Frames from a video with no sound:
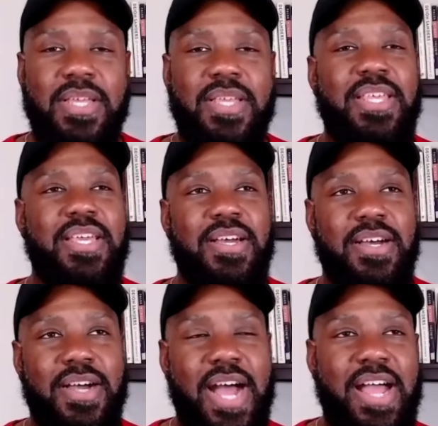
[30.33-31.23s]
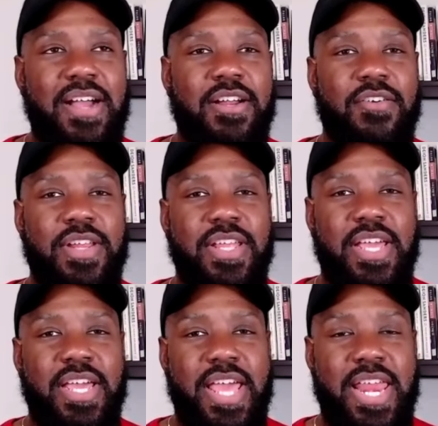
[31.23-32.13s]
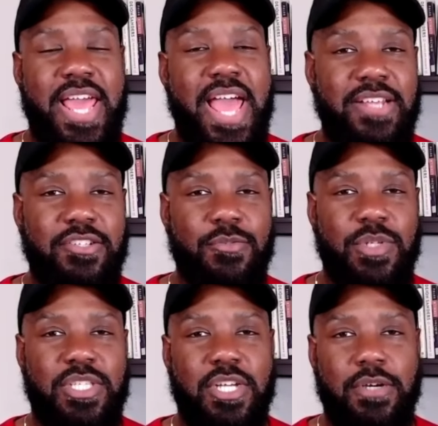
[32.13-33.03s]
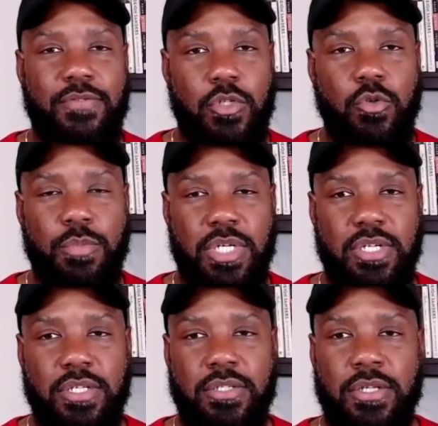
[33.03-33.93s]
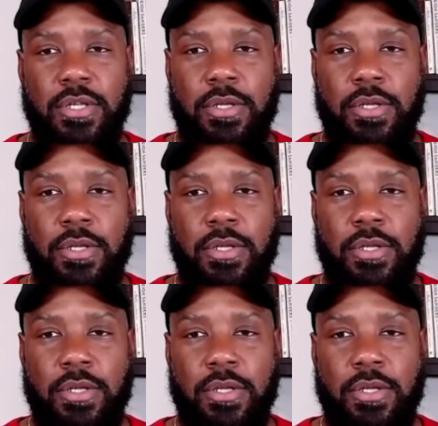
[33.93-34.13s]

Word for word: Yeah, I agree. And it has to be tough too, because